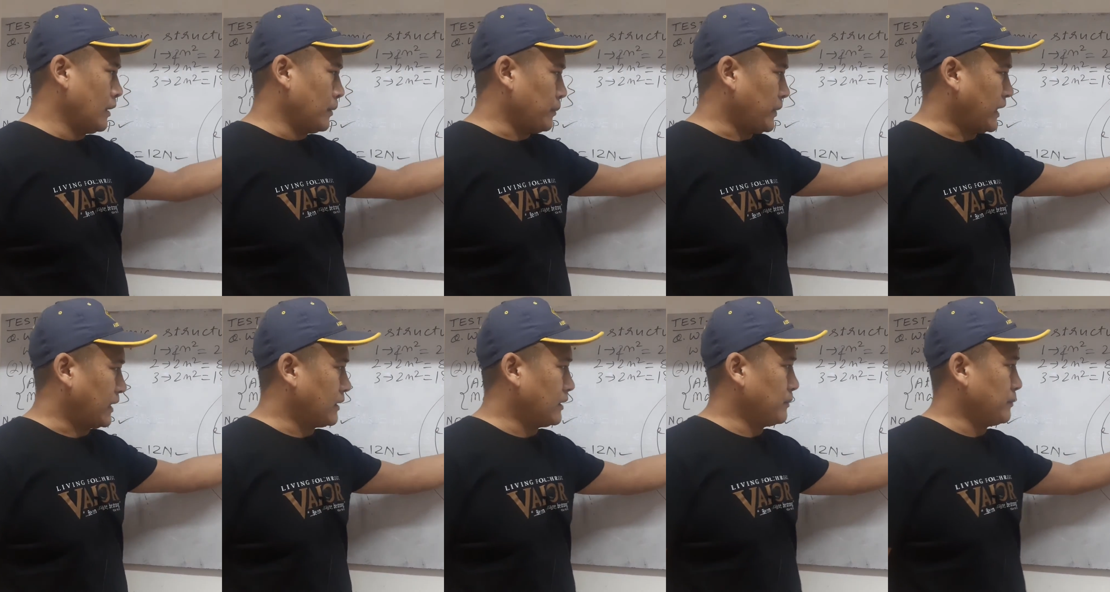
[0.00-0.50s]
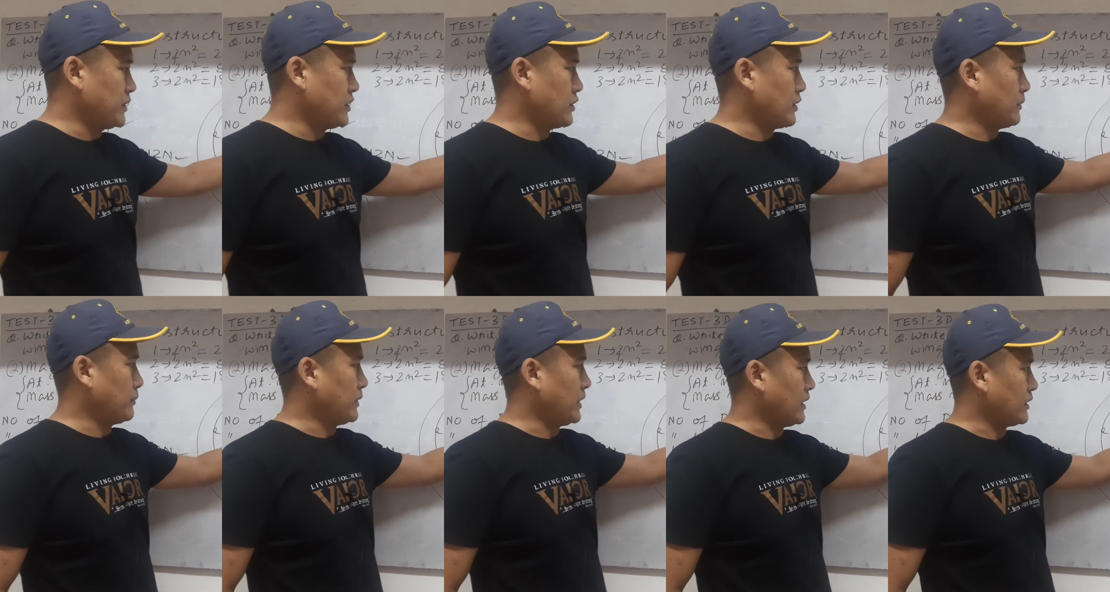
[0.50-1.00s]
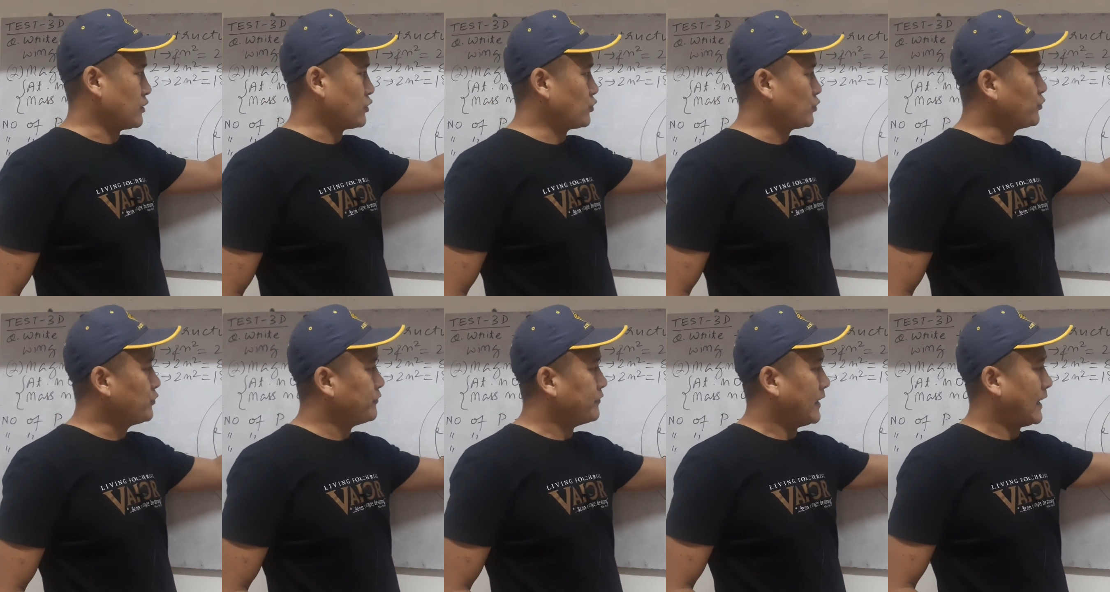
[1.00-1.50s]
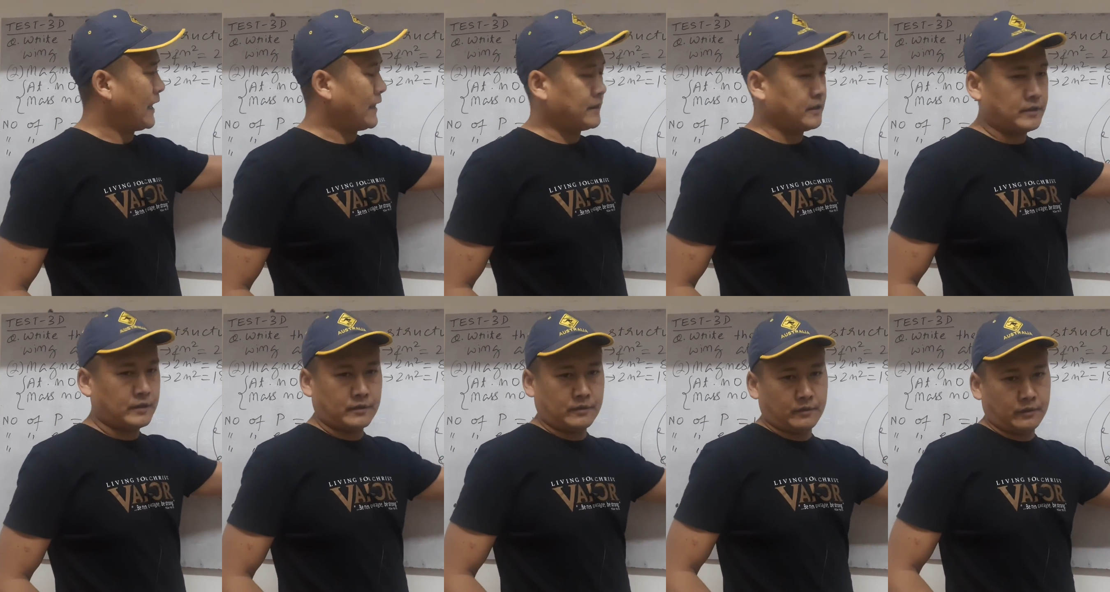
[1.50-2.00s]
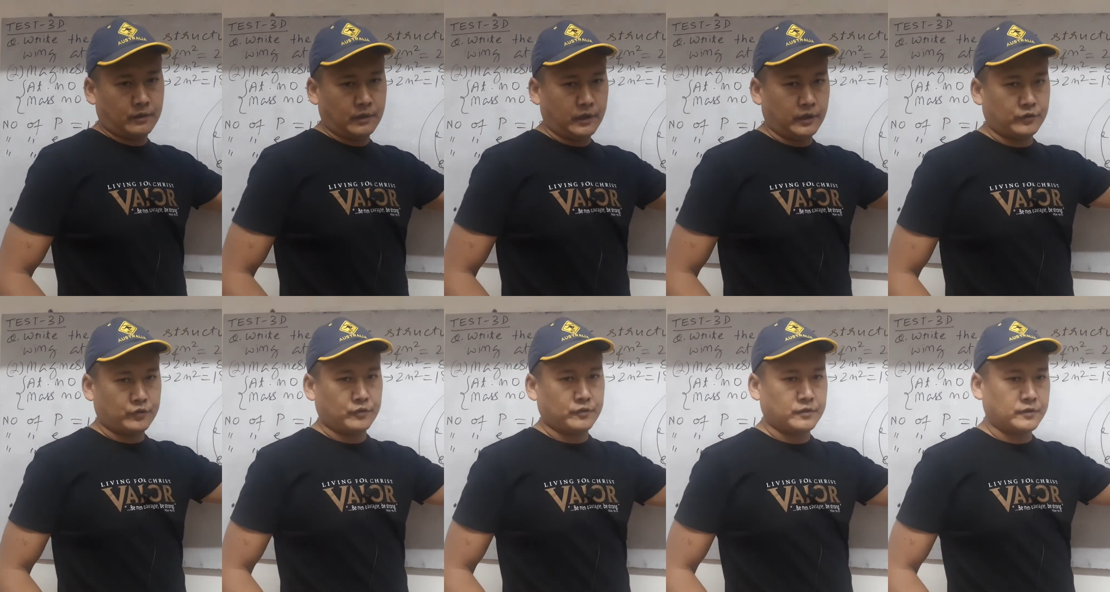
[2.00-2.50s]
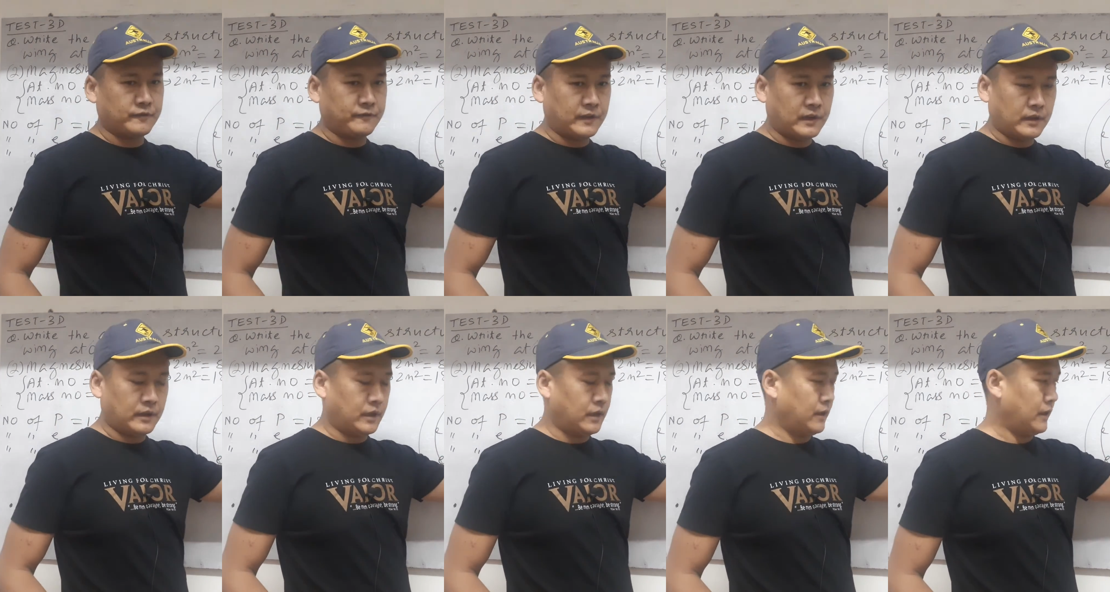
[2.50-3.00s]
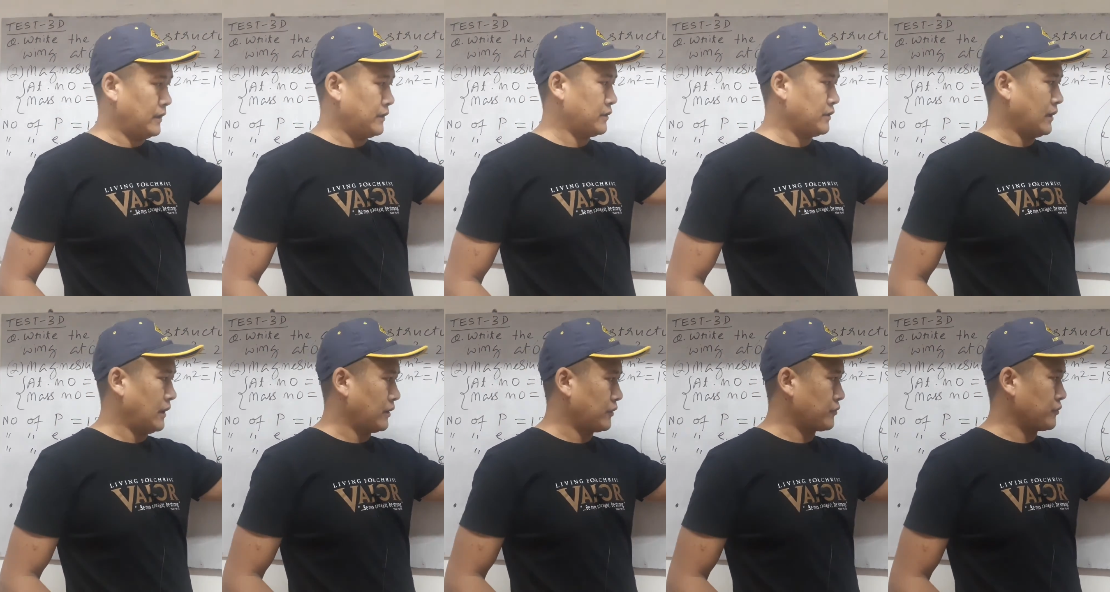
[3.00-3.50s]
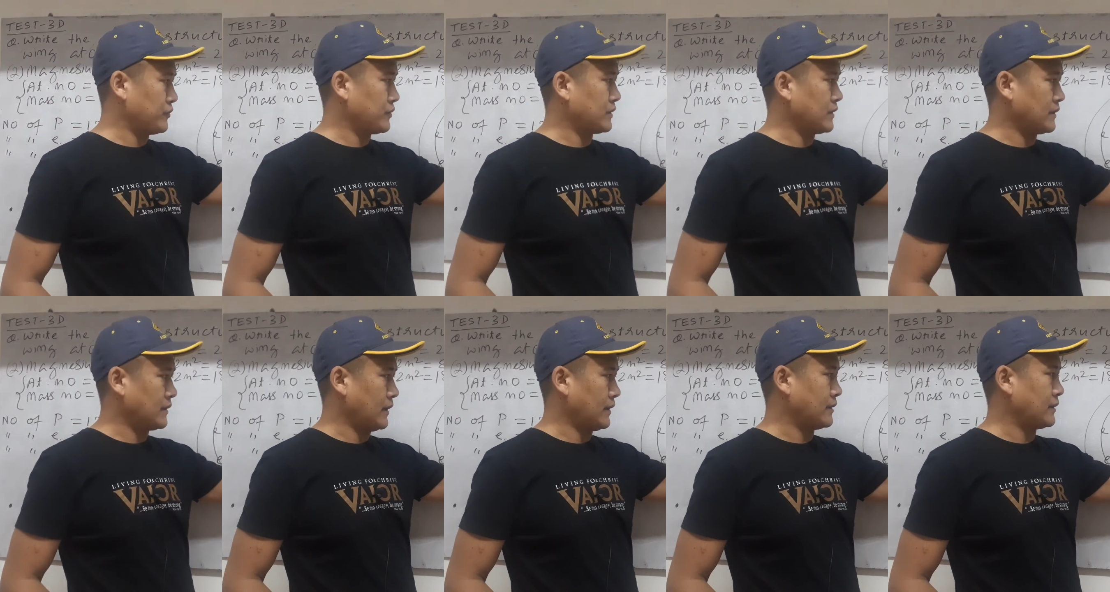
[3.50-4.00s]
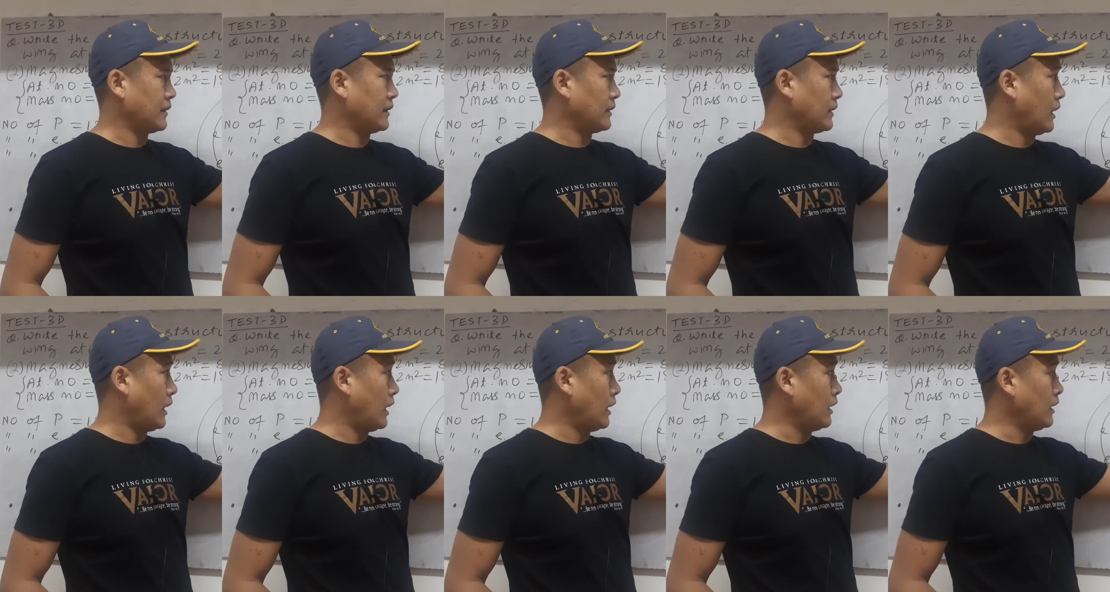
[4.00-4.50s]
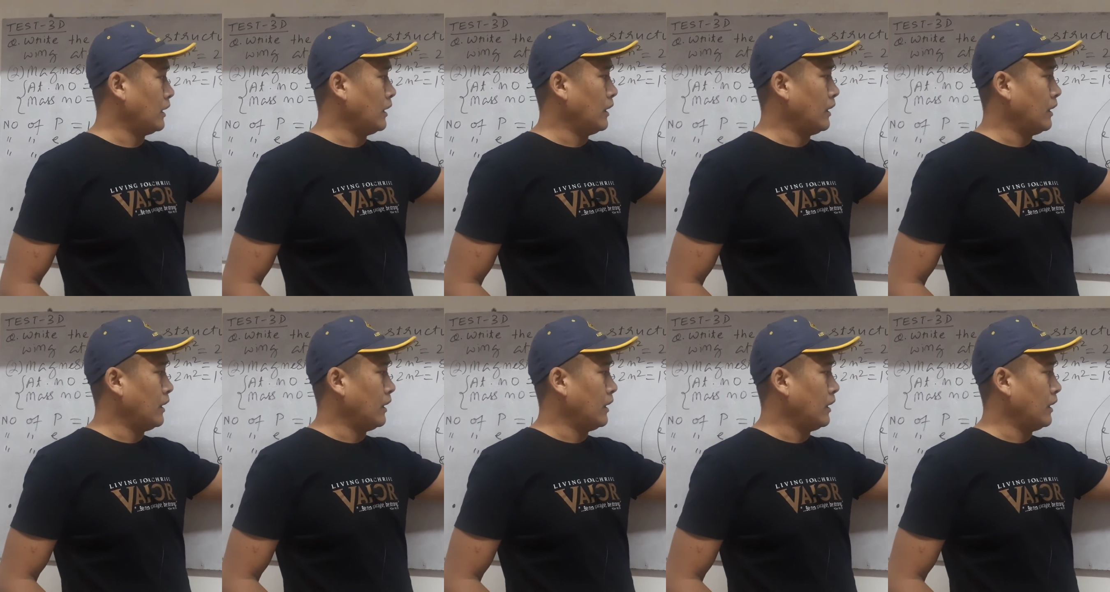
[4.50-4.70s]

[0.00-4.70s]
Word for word: magnesium has two valence electrons valence electrons as i said are